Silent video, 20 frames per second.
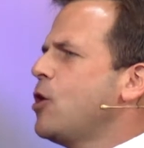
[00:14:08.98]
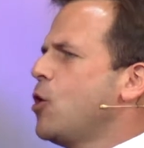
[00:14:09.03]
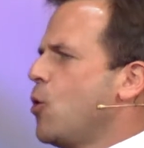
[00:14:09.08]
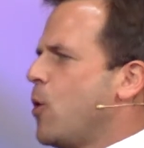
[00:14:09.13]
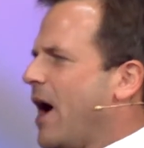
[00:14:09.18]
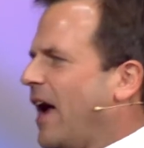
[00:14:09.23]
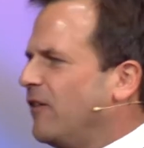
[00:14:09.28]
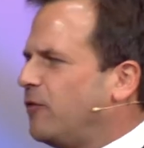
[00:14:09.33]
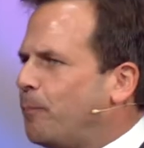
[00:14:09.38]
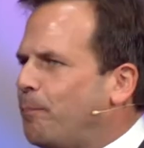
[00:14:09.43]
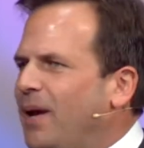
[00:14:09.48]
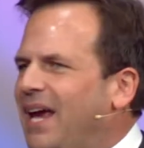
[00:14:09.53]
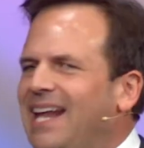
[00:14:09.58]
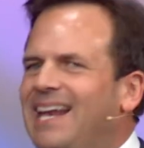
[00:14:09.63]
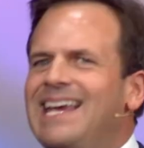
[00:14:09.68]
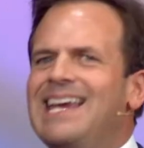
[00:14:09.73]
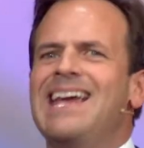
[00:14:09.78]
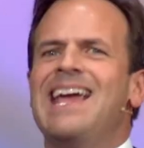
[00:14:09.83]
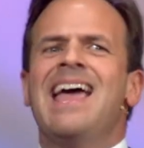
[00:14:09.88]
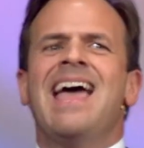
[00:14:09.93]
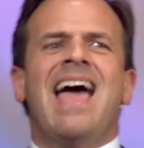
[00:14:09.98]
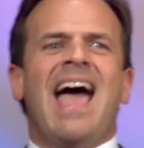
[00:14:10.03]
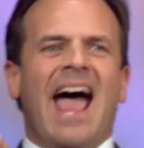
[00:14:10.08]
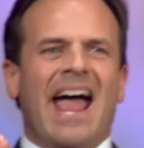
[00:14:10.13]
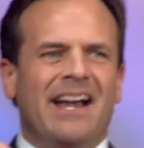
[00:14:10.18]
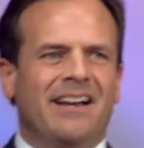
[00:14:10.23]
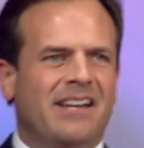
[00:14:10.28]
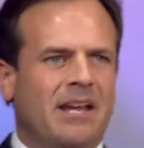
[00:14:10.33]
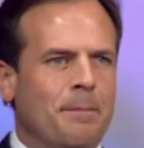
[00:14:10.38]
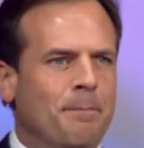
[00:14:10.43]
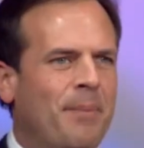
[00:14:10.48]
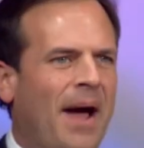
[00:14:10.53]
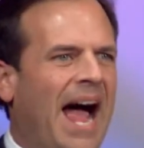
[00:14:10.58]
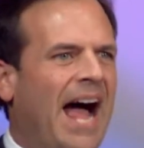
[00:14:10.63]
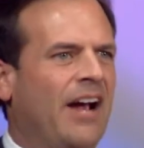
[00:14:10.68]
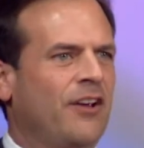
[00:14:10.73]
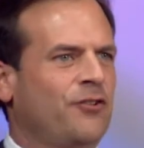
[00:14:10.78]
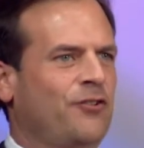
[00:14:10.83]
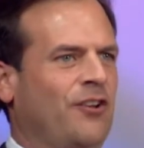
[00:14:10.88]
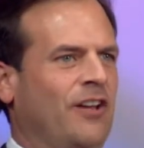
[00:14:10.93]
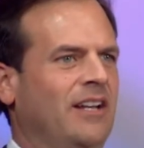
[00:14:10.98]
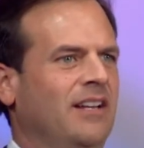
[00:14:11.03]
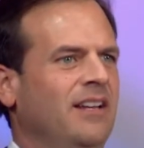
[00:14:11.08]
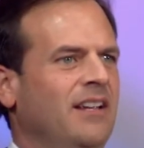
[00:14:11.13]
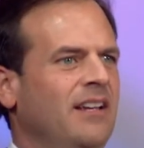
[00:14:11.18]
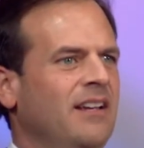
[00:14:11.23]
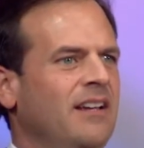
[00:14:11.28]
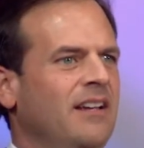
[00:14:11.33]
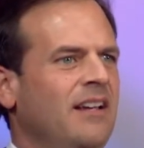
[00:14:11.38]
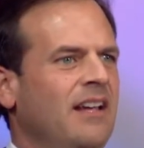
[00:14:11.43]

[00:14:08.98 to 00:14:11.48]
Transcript: who has pity and compassion.